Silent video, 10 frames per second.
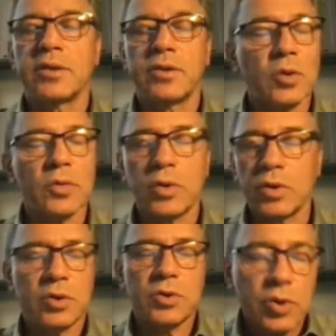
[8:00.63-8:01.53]

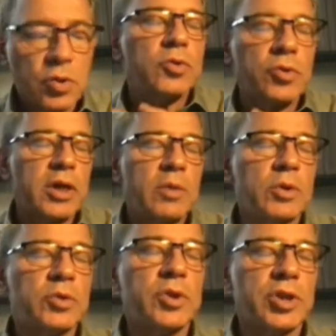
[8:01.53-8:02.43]
you don't really
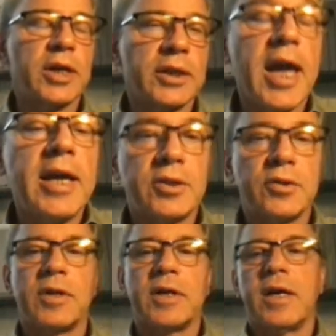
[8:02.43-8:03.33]
want to inject
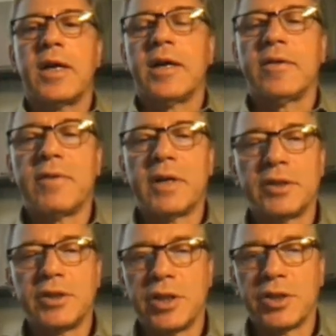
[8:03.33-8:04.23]
into the
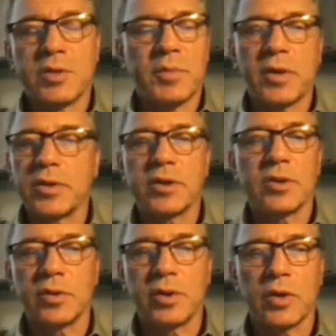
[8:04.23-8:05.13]
infected tissues because it's
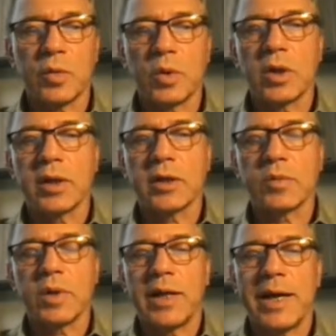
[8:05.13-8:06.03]
not going to work as
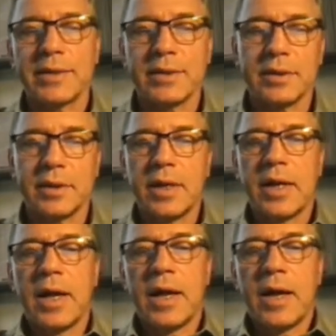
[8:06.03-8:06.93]
well as.
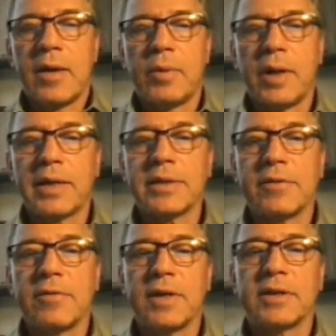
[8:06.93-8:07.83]
Plus,
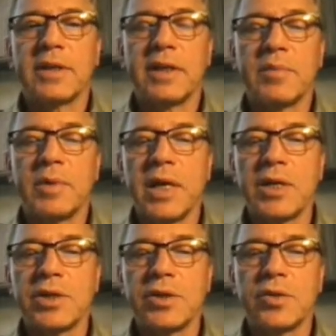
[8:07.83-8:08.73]
the faster
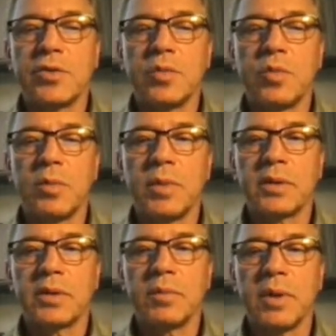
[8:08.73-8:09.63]
elimination due to more
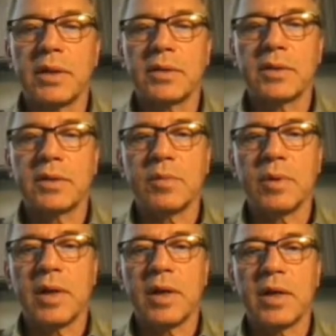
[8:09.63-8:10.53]
abundant blood
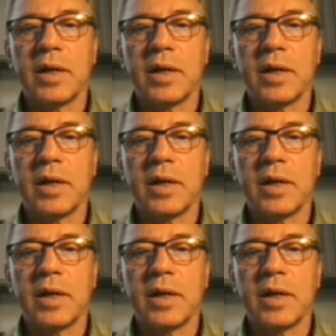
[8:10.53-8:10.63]
supply